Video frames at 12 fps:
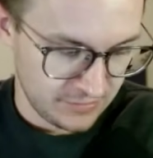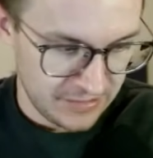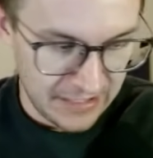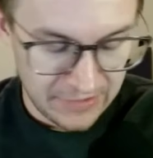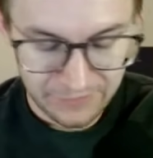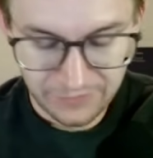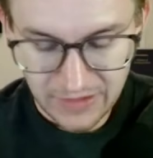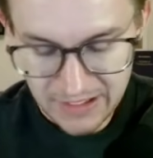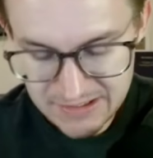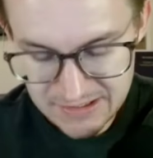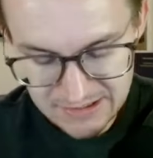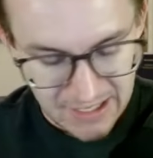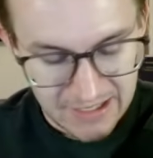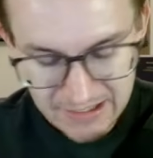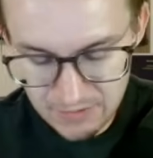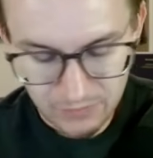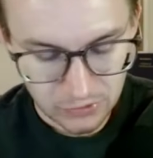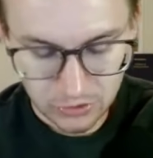if they stay
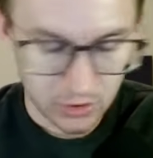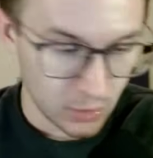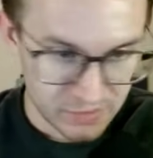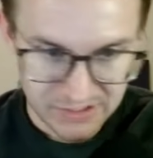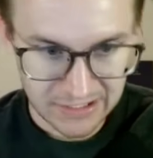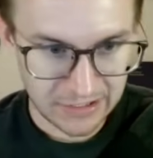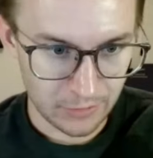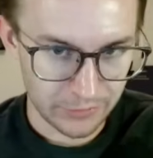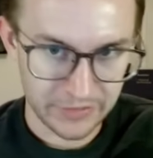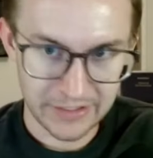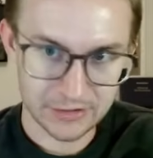even close to healthy.